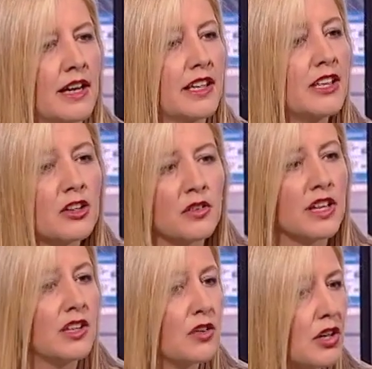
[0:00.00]
here and
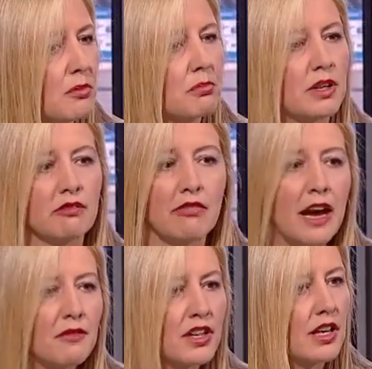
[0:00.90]
in Europe and
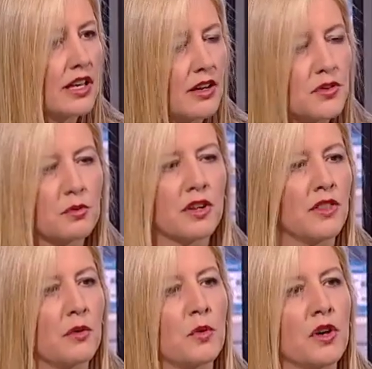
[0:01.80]
Africa and elsewhere in
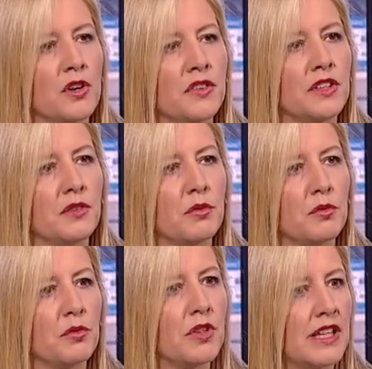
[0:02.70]
the world,
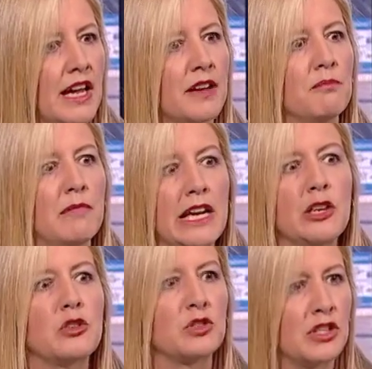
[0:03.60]
we really had
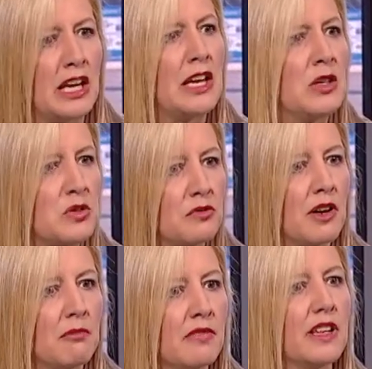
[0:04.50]
major change
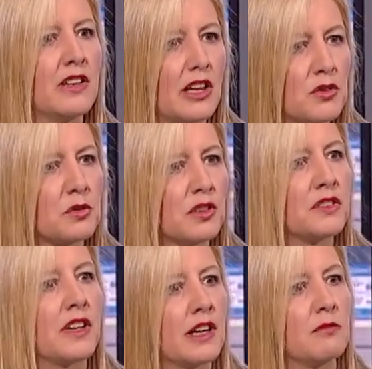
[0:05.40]
from the industrial
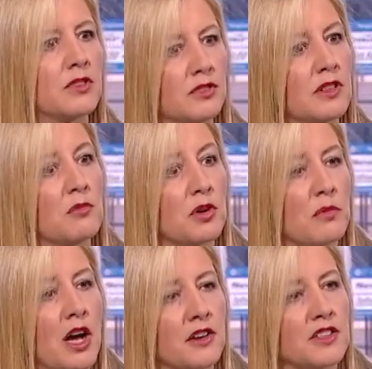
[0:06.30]
time to the more
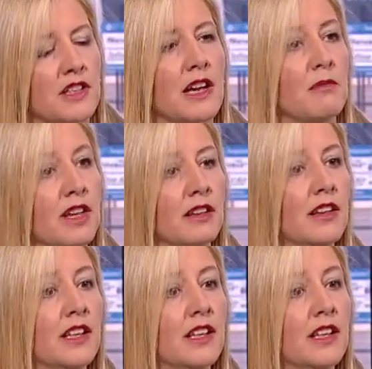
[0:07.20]
modern time. And